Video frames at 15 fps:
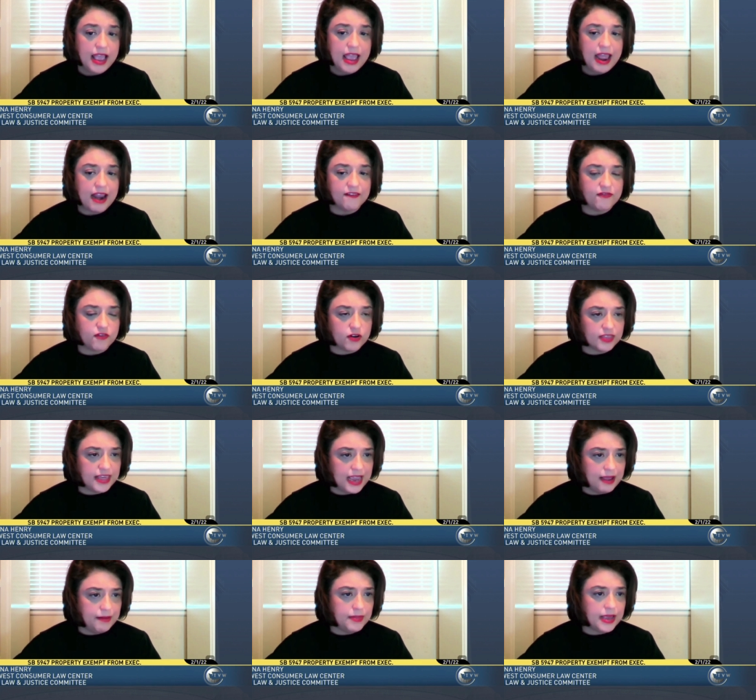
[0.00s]
and for
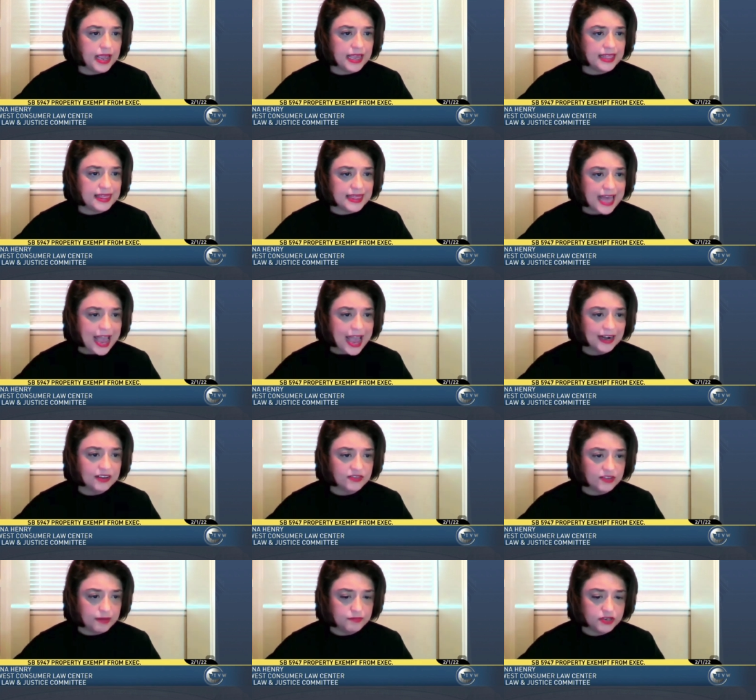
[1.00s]
them, in that
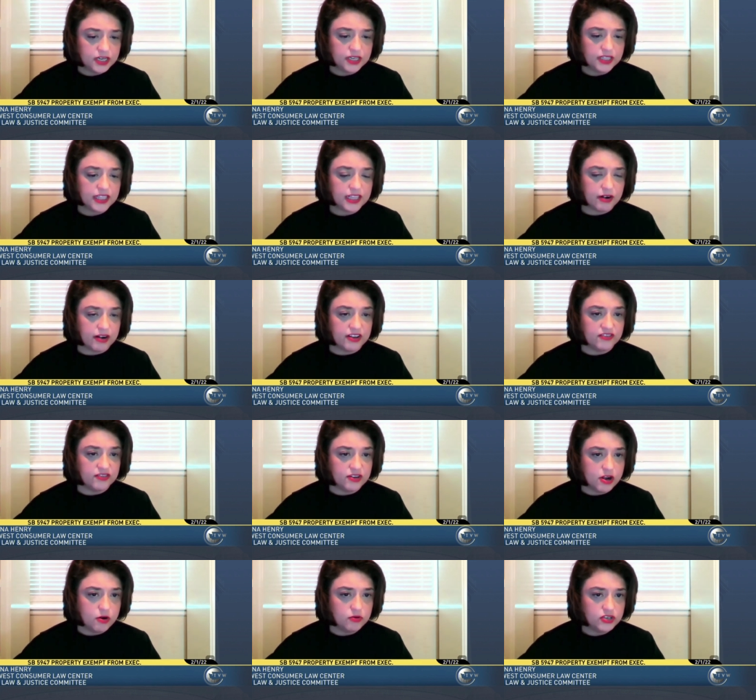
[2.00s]
exemption, there is
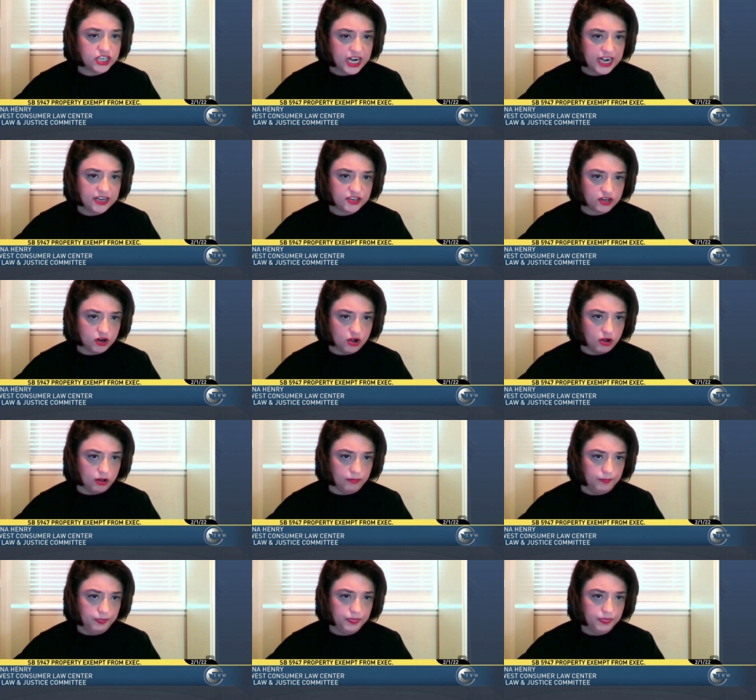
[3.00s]
no change at all.